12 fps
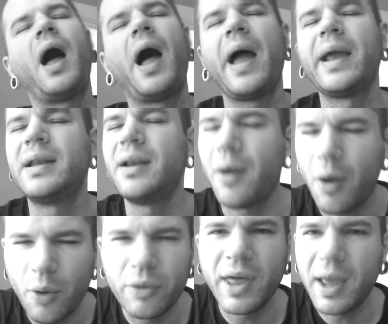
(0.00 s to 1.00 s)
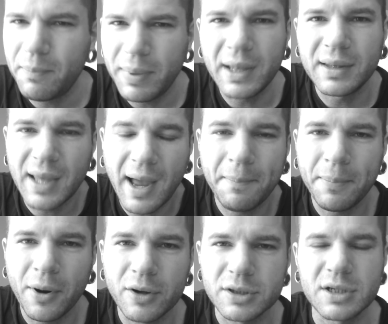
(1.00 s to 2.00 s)
I know they beat that
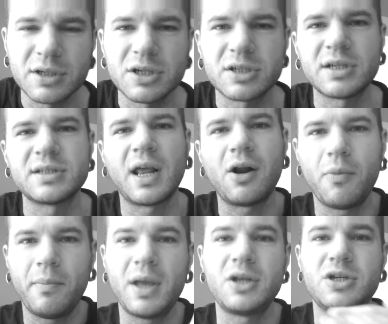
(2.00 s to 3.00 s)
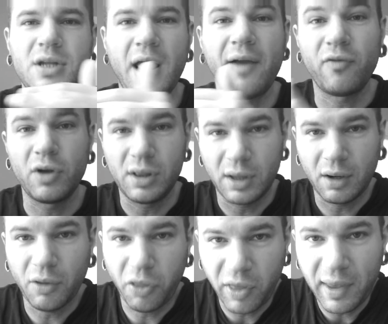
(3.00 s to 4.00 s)
person just because I don't mention every
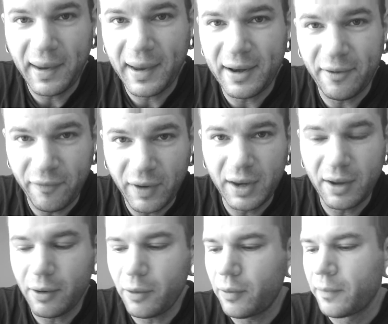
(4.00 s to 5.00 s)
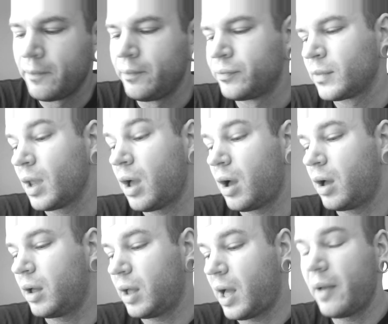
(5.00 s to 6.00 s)
little thing in the video.
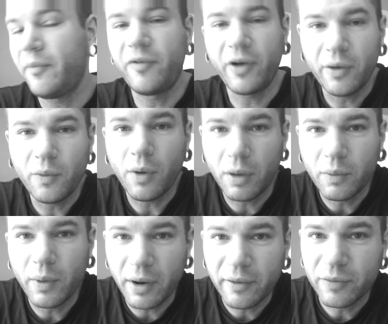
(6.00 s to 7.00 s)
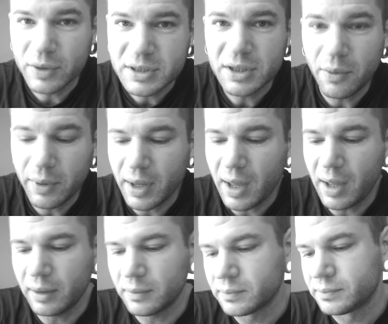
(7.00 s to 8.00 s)
Uh, I'm very well aware of what's going
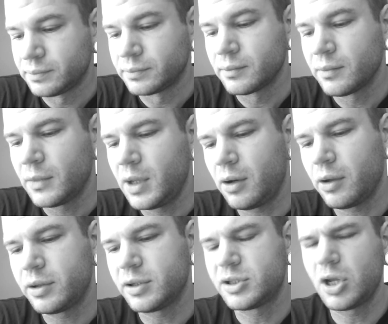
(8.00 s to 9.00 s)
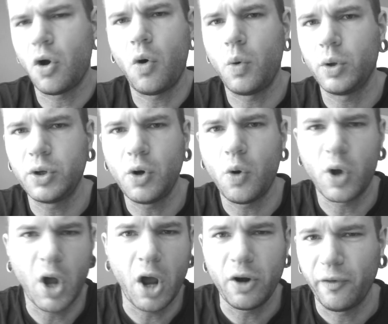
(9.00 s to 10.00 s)
on. You know, they'll say, oh, well, you know,
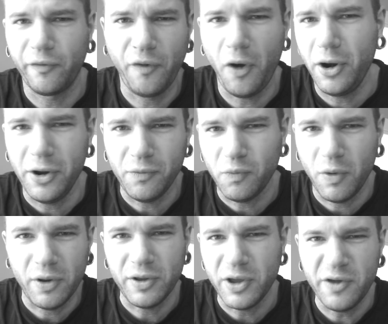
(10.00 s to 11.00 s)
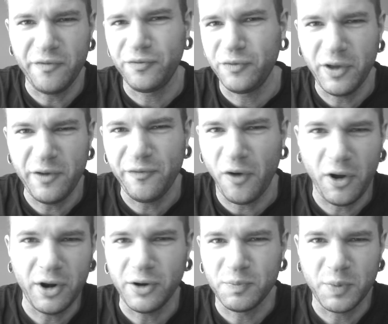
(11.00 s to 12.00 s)
Conor fought it. He, he fought
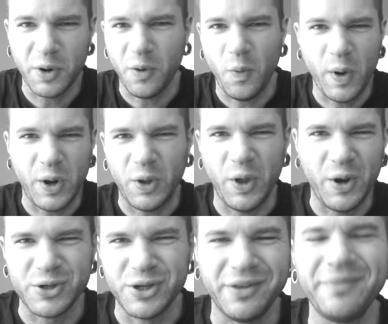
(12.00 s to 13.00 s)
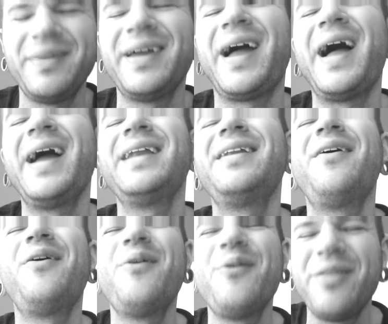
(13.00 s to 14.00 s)
it bigger weight class. And I'm like, I
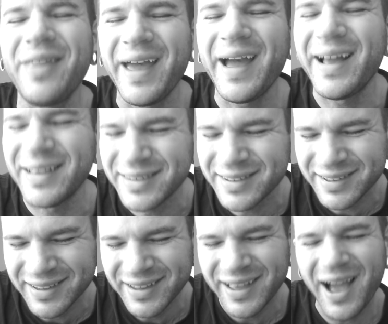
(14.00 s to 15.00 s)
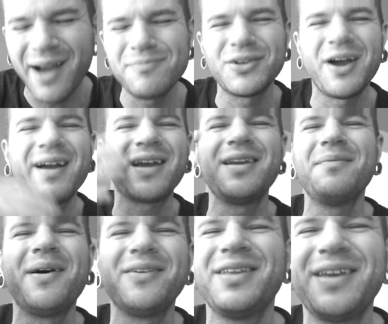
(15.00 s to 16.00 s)
know that. I'm talking about